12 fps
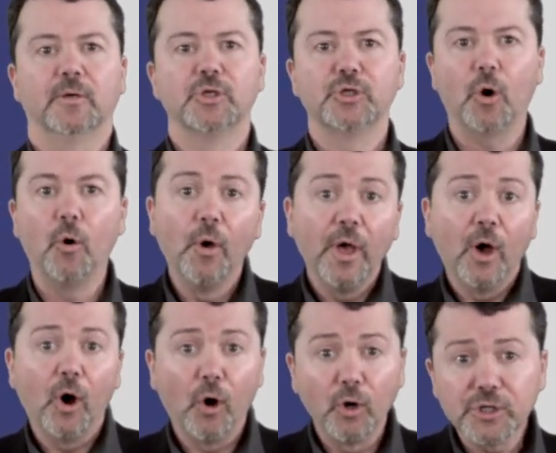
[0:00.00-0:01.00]
So
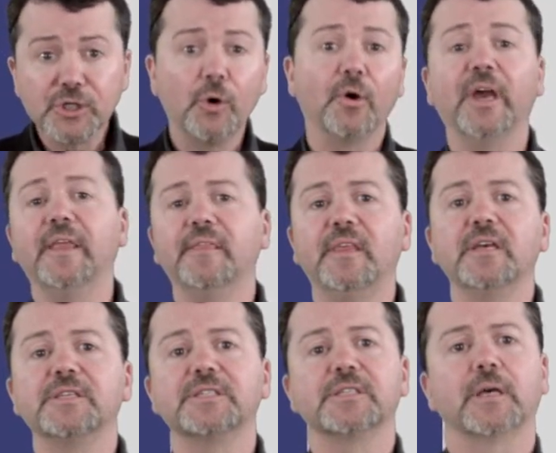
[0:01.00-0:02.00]
also in
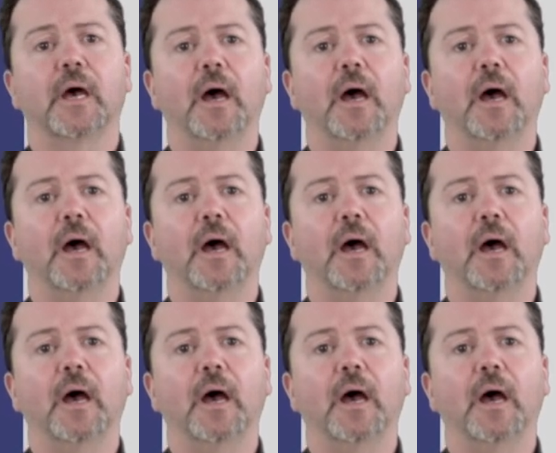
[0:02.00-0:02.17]
this